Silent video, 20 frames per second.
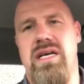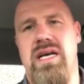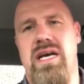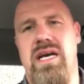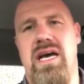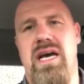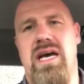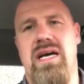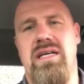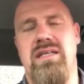
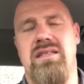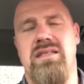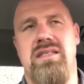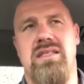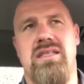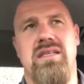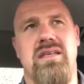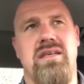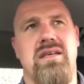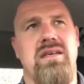And
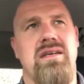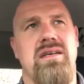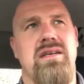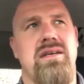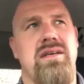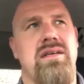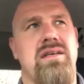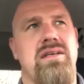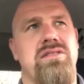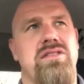
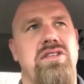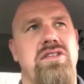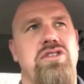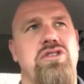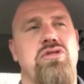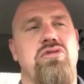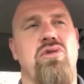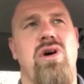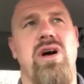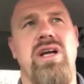
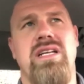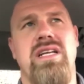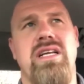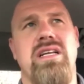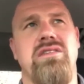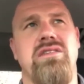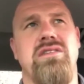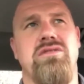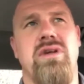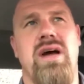Detroit
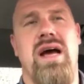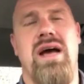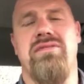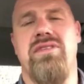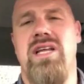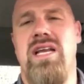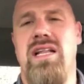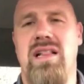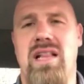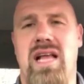didn't draft
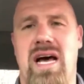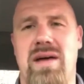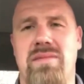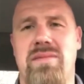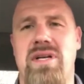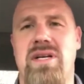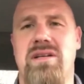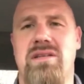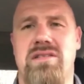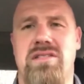any
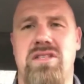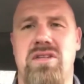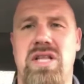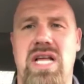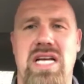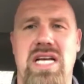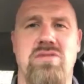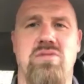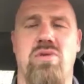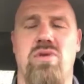linemen, so
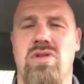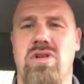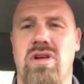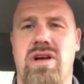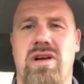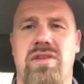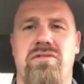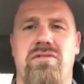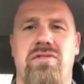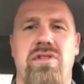that's where we're
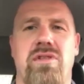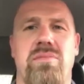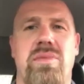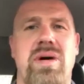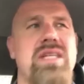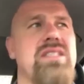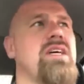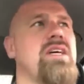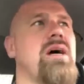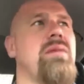looking for the
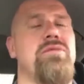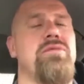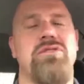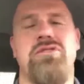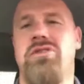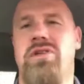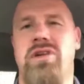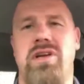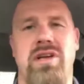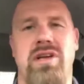best
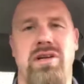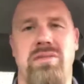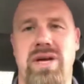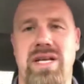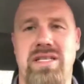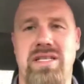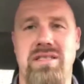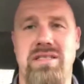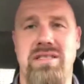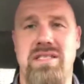opportunity to
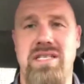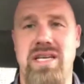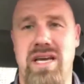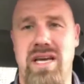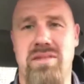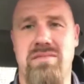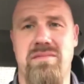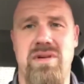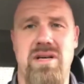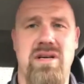make the
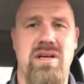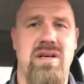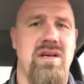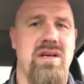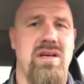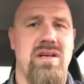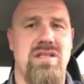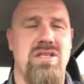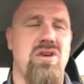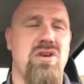team.
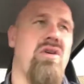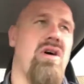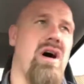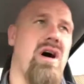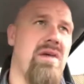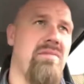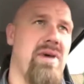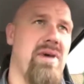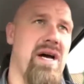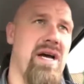So
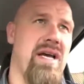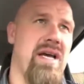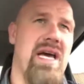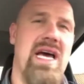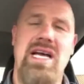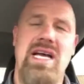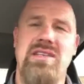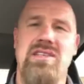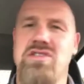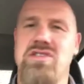on my
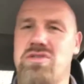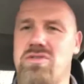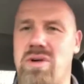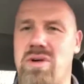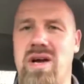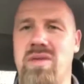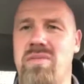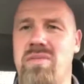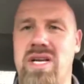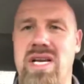agent's
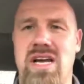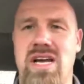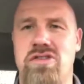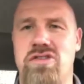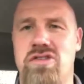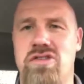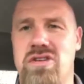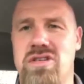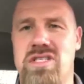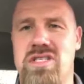
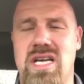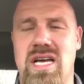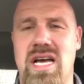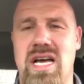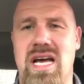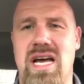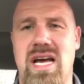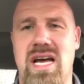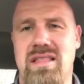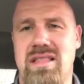recommendation, say,
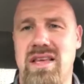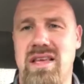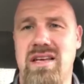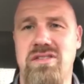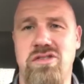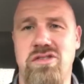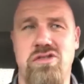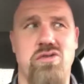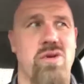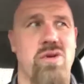hey, I
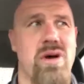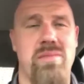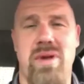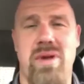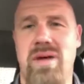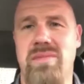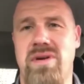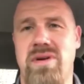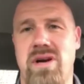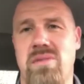think Detroit
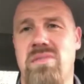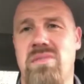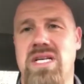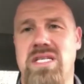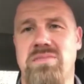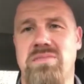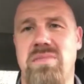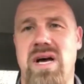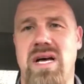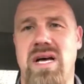might be our
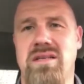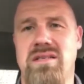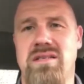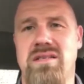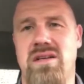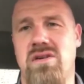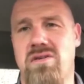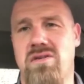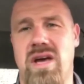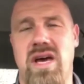best bet. I
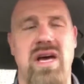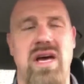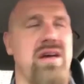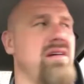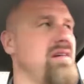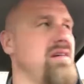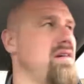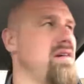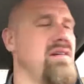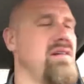said, okay,
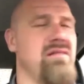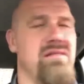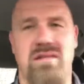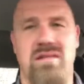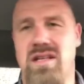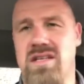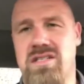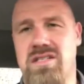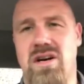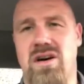
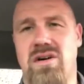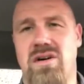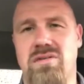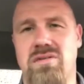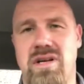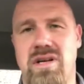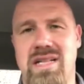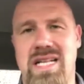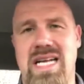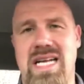let's go.
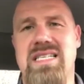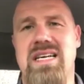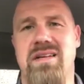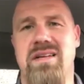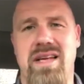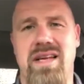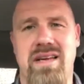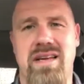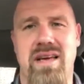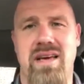And that's how
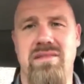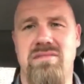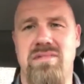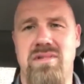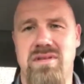that came.